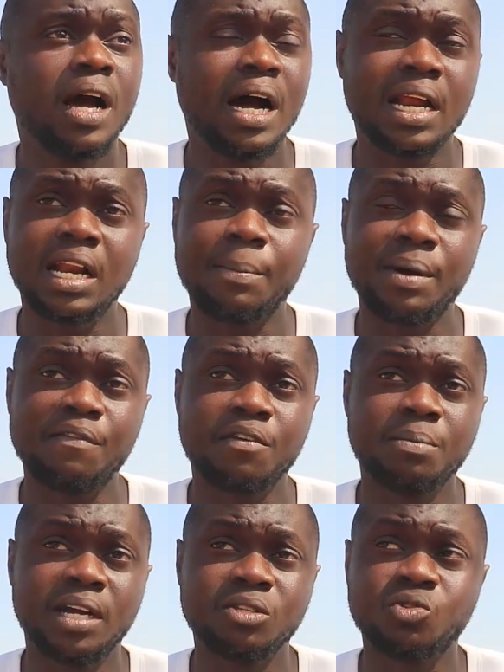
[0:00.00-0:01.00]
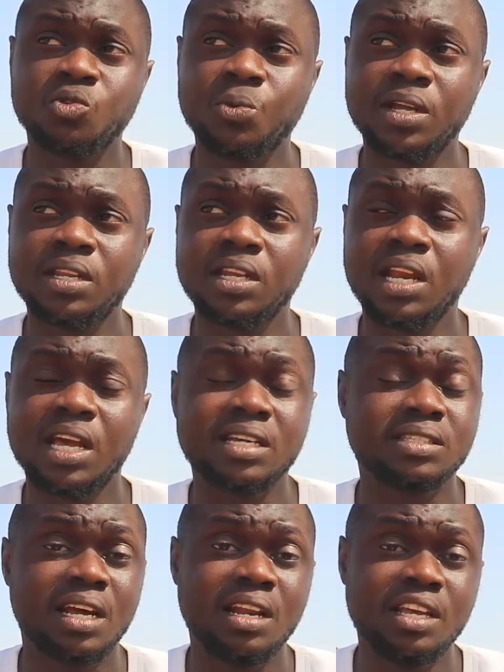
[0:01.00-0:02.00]
And apart from that too, when the layers
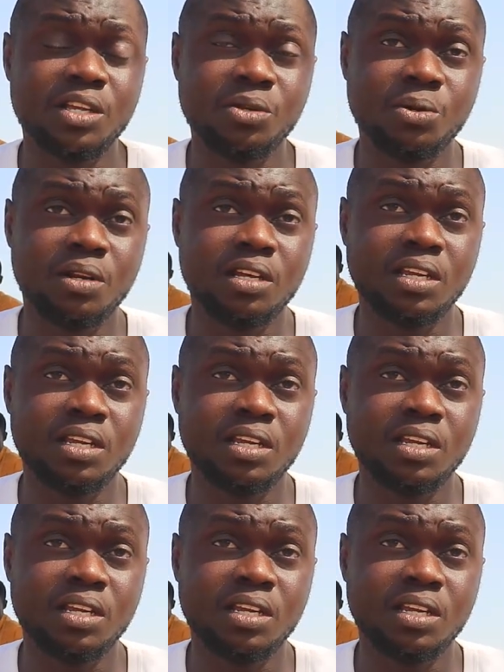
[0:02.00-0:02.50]
start laying newly,